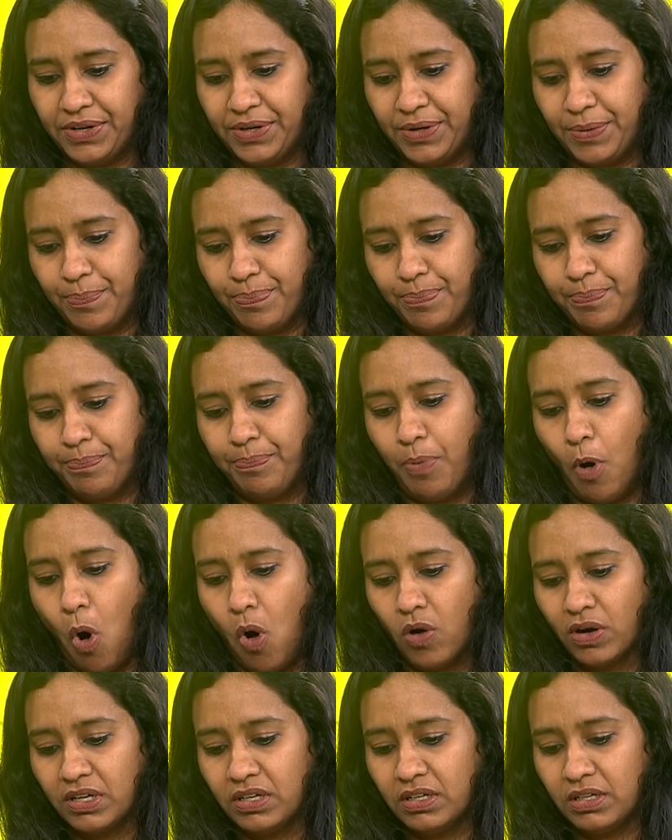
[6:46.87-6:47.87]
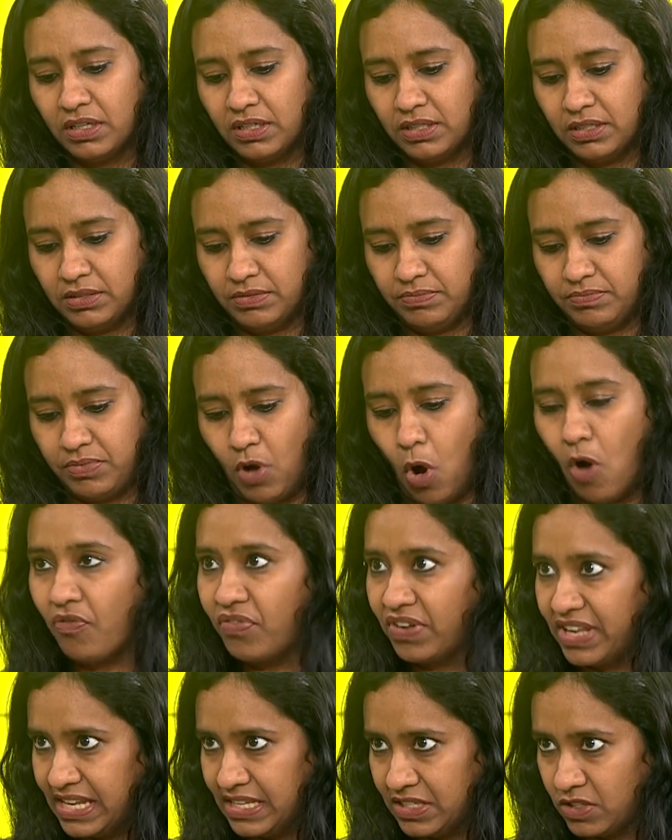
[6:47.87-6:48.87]
uh, bond uh,
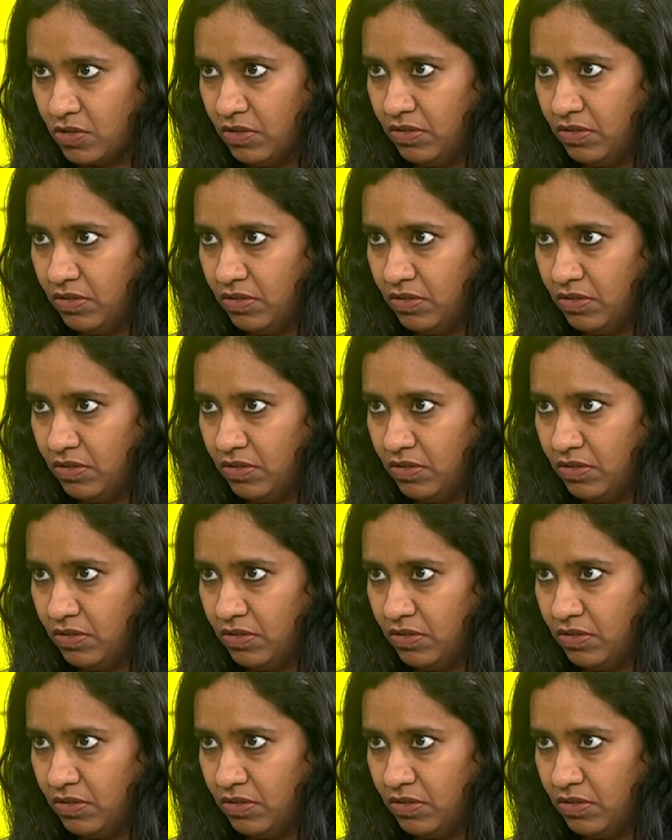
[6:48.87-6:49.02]
offerings.